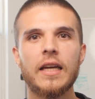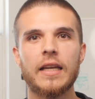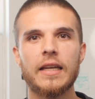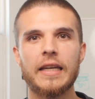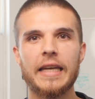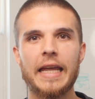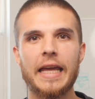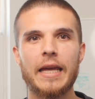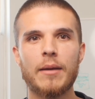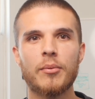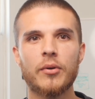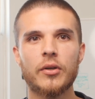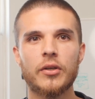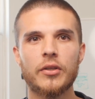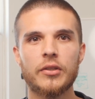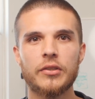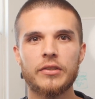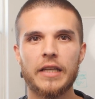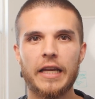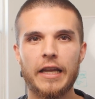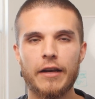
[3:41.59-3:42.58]

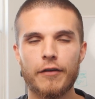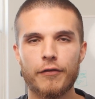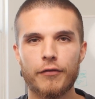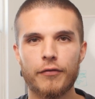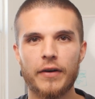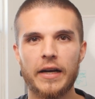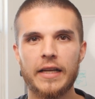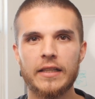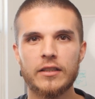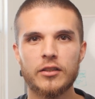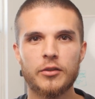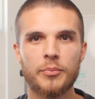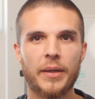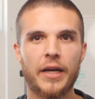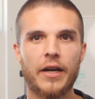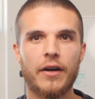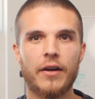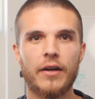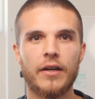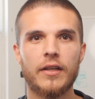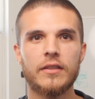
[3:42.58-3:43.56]
neighbors, and friends'
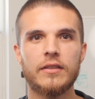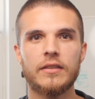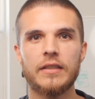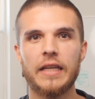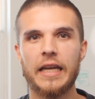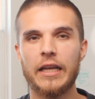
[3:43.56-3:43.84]
parents,